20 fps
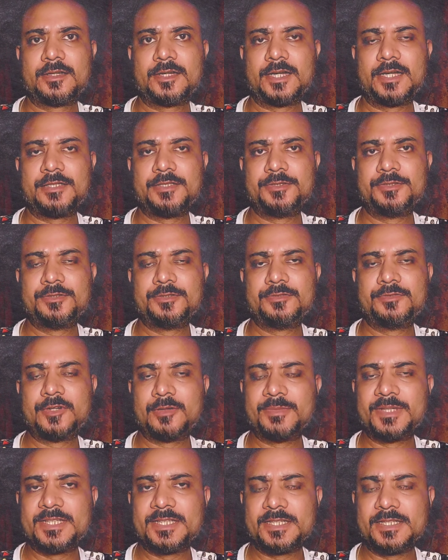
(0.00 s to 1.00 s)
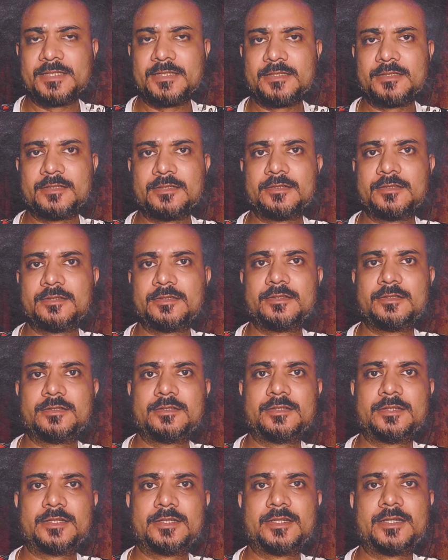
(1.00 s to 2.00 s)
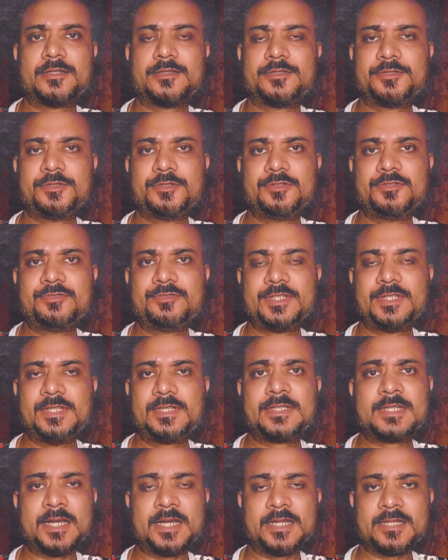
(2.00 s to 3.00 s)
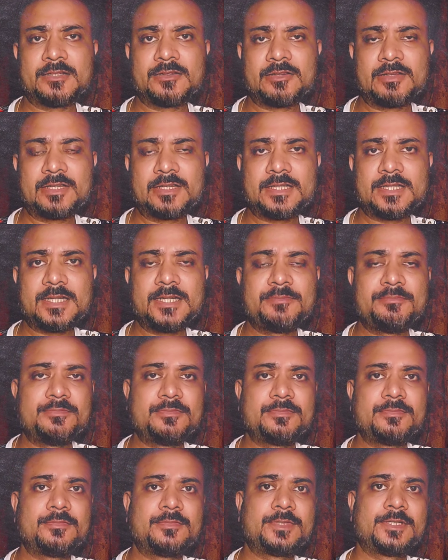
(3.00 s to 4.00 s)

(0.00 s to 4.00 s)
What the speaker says: Are you vomiting? Do you feel tired all the time?